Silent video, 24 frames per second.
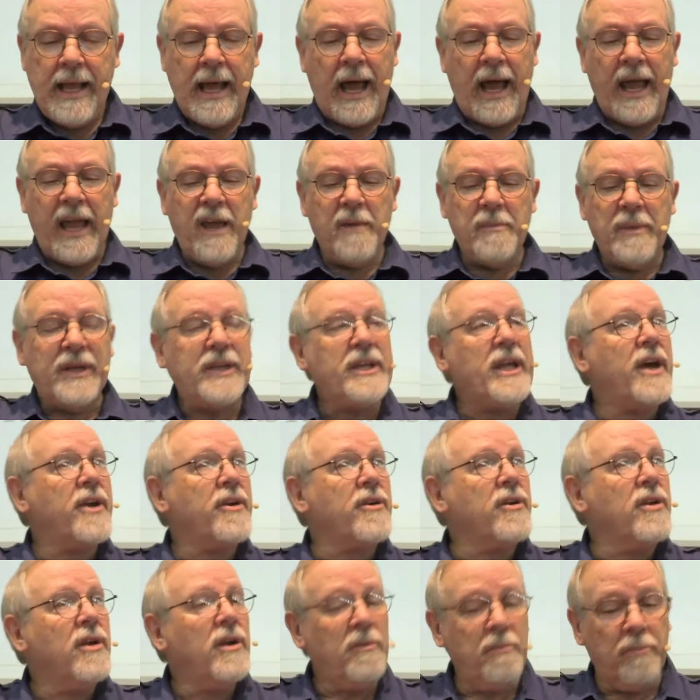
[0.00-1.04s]
I am a
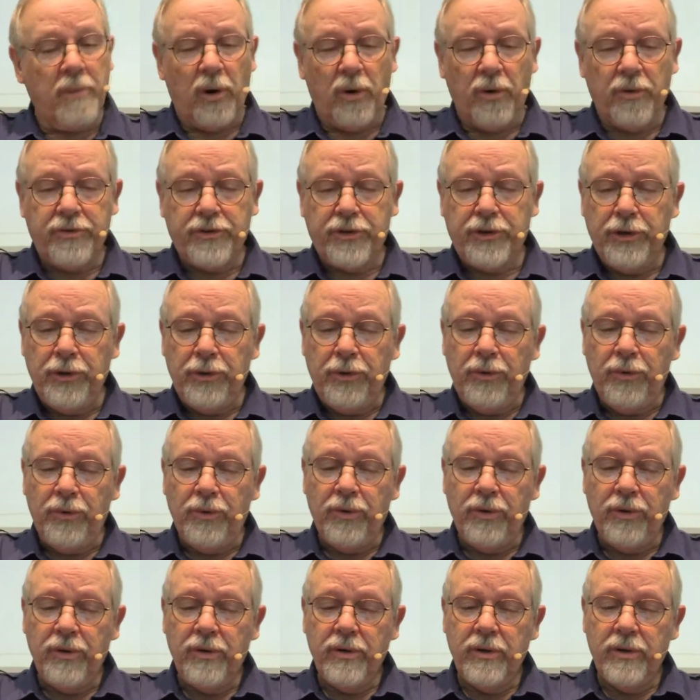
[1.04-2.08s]
debtor both
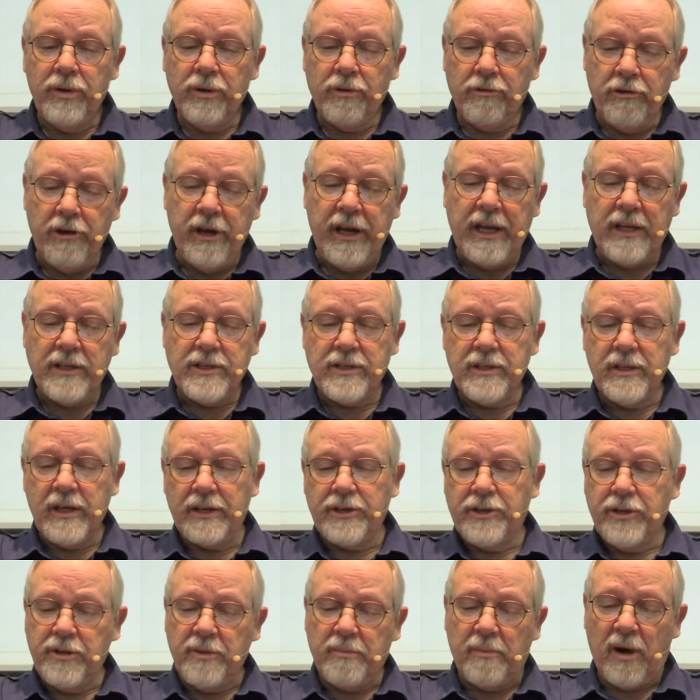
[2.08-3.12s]
to Greeks
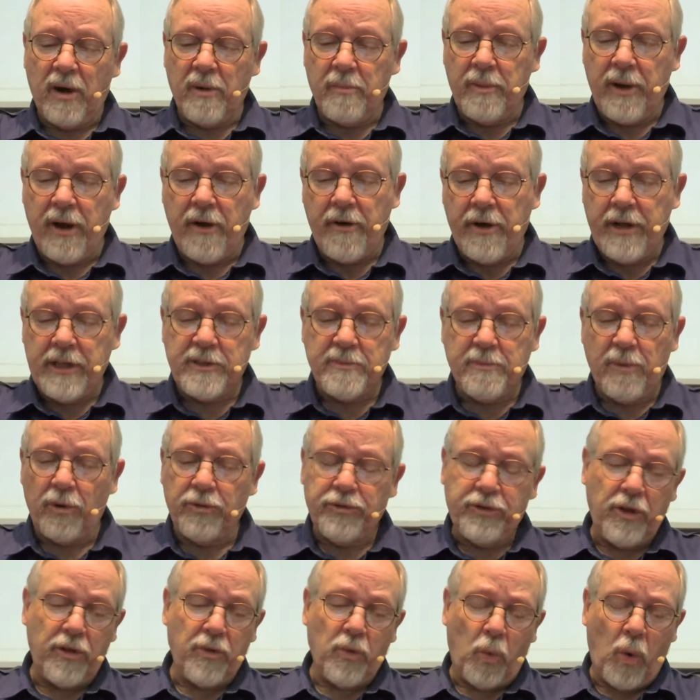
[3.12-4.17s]
and to the barbarians,
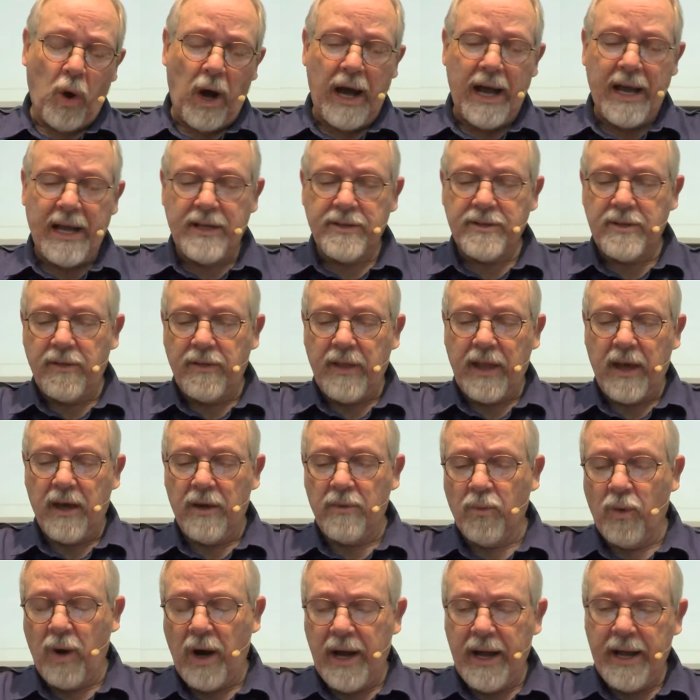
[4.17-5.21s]
both to the wise and the
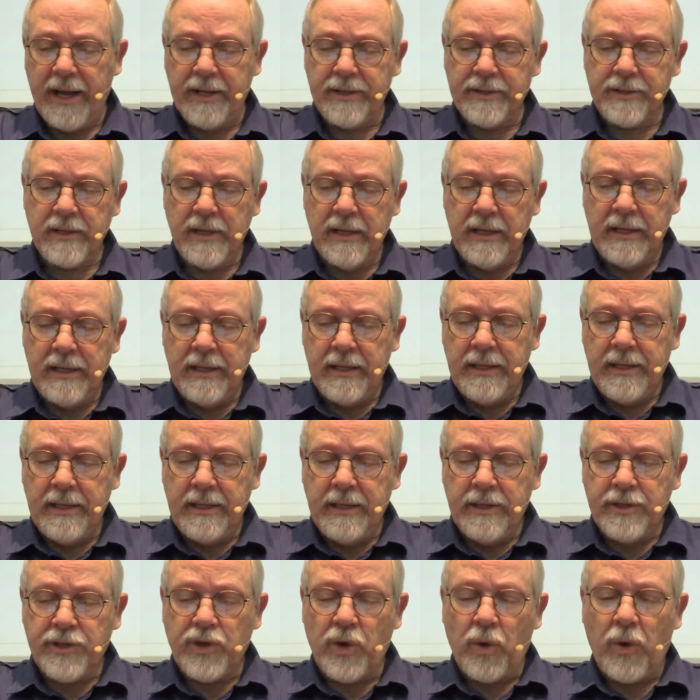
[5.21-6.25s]
unwise.
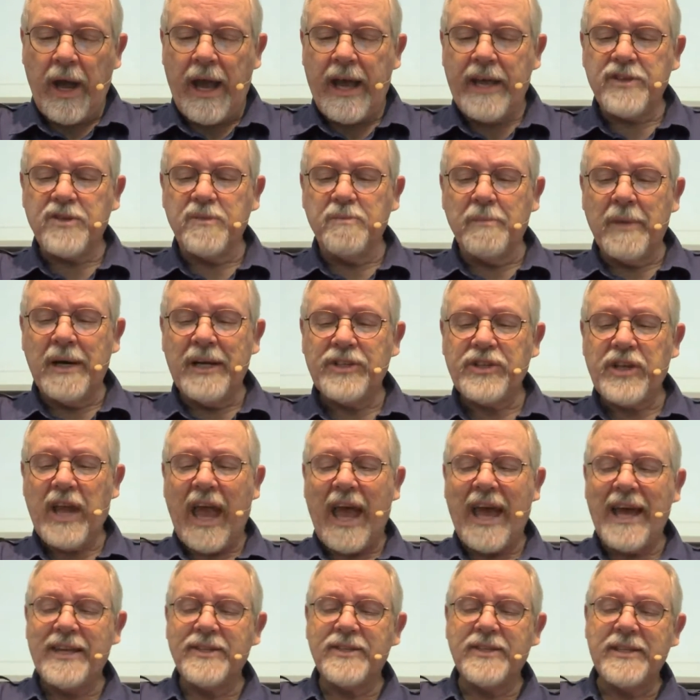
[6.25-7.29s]
So as much
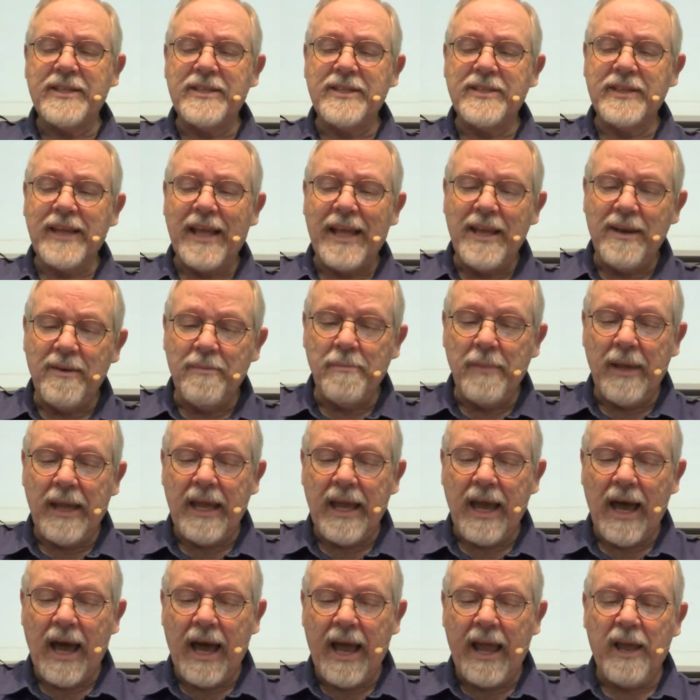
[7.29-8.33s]
as is in
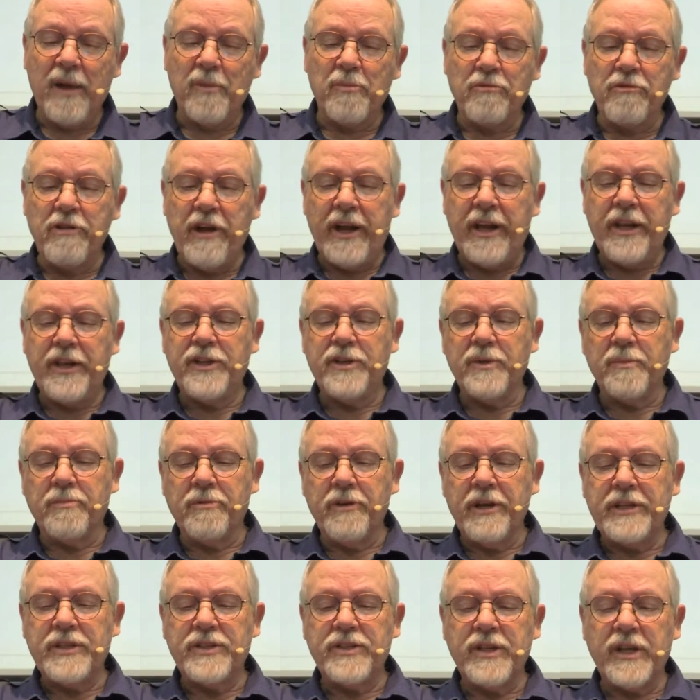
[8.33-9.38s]
me, I am ready to
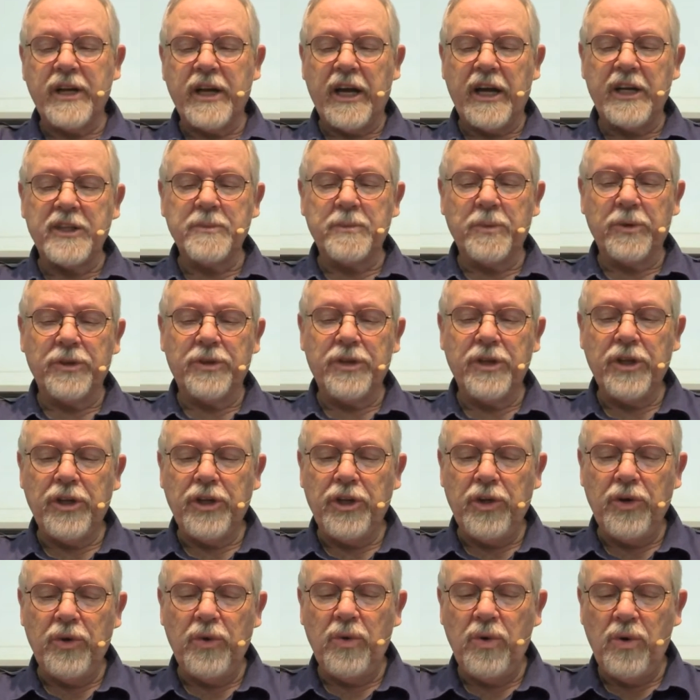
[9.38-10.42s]
preach the gospel to
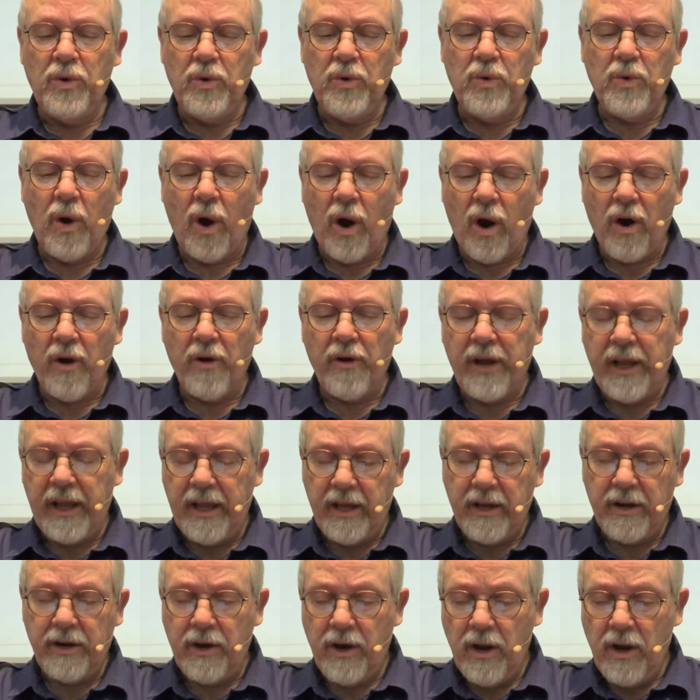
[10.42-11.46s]
you who are
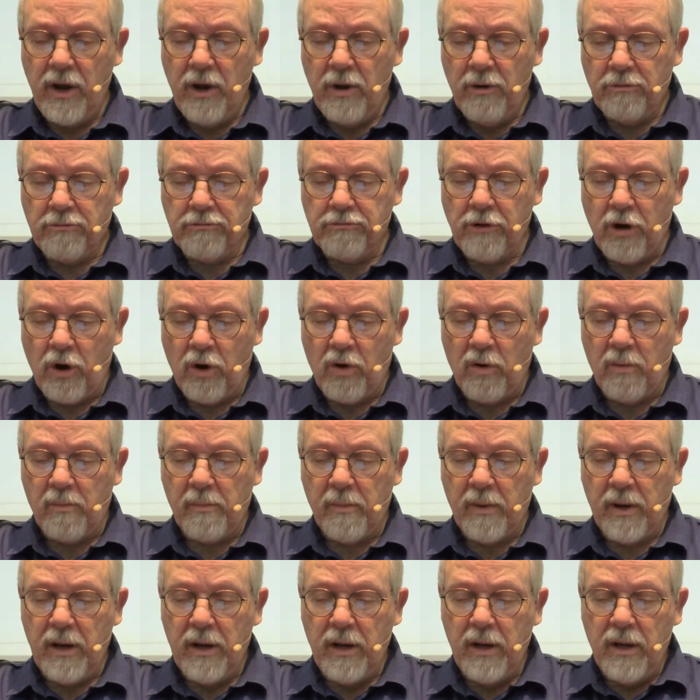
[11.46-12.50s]
in
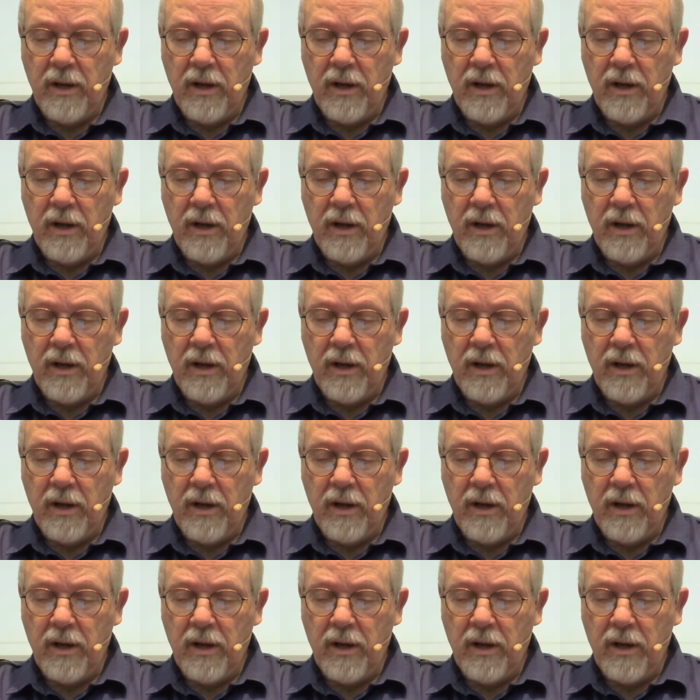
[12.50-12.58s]
Rome